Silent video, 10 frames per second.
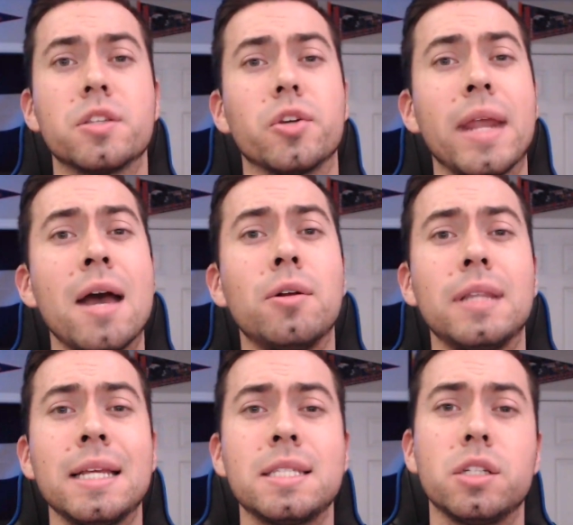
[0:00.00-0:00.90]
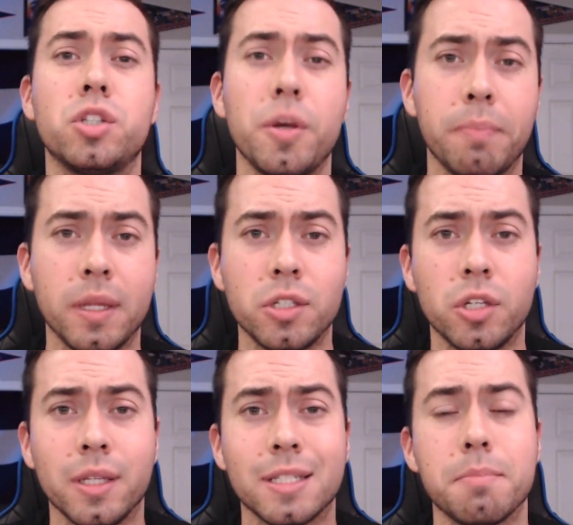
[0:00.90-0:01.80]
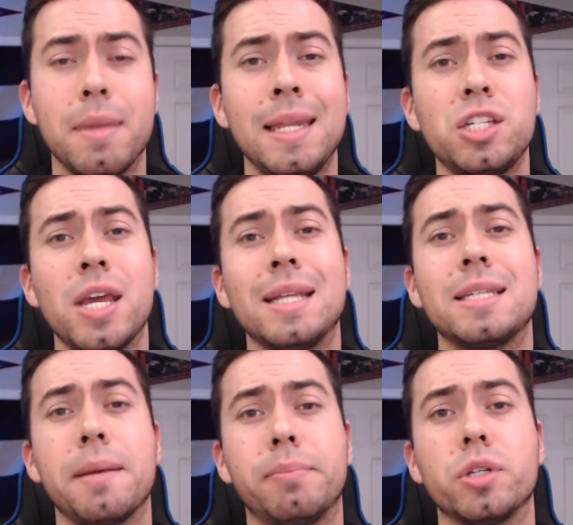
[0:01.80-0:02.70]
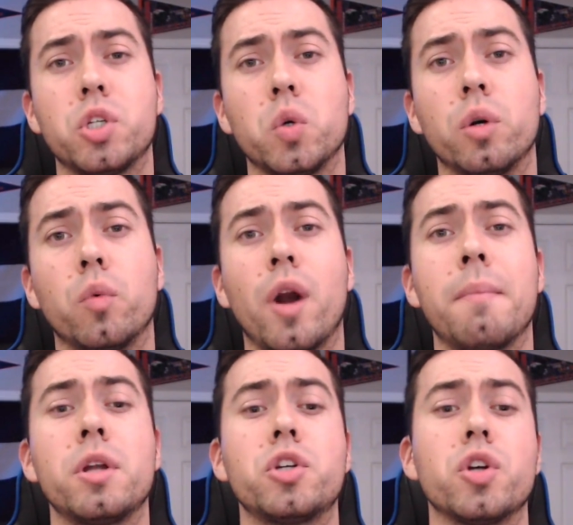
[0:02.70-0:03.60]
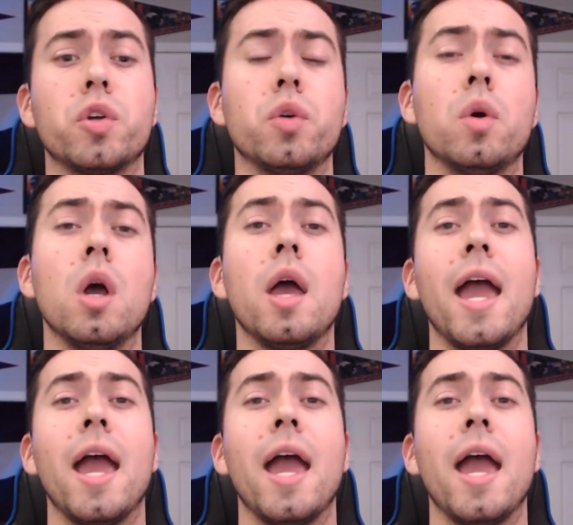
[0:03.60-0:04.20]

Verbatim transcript: So now let's jump into this ManyChat template tour where I'm gonna show you